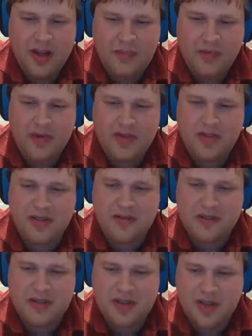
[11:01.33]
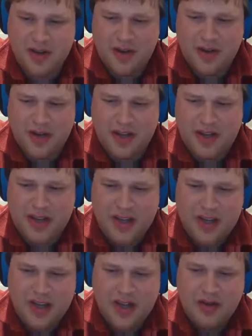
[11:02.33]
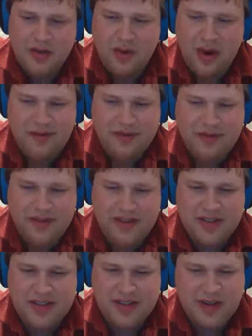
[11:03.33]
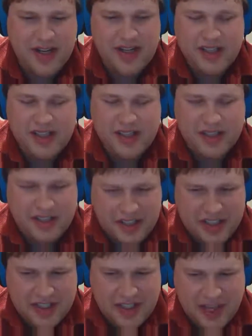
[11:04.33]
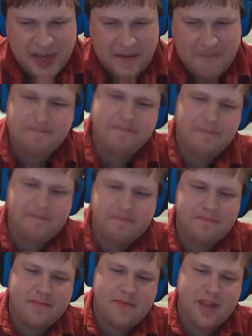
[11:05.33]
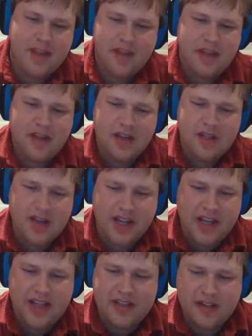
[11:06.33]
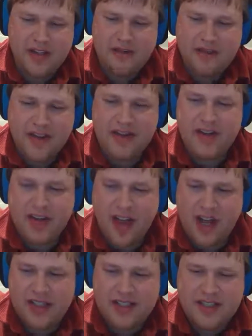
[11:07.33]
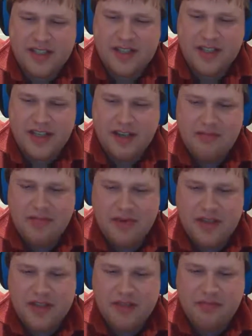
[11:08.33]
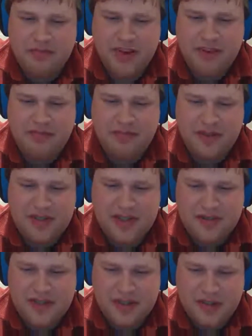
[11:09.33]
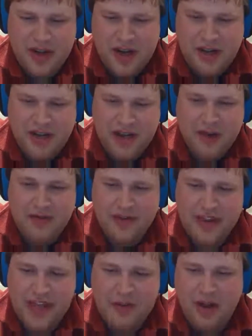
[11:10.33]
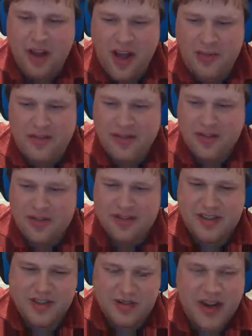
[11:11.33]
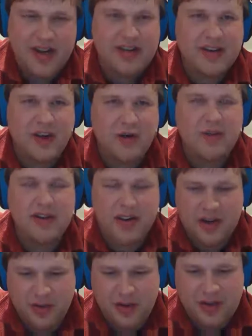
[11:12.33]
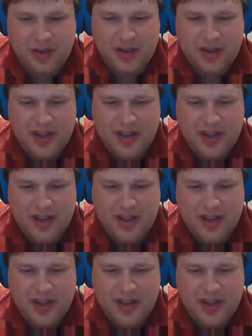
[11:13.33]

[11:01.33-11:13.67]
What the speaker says: a portal of stone, rough with strange chiseling. Trying it, I found it locked, but with a supreme burst of strength I overcame all obstacles and dragged it open inward.